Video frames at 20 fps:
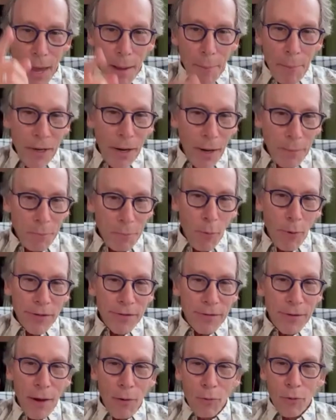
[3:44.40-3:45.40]
but I point
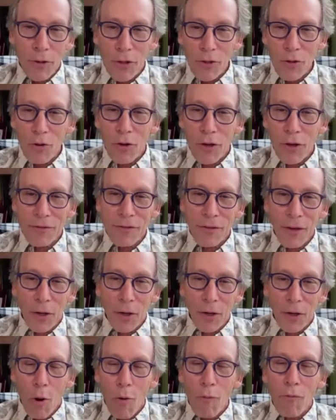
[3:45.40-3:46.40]
out you can send a
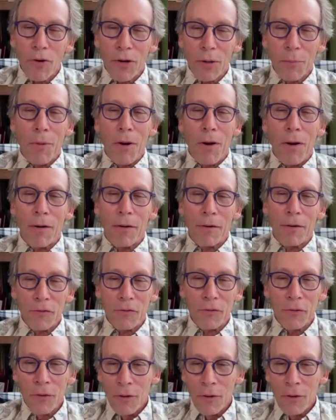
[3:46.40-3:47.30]
rover to Mars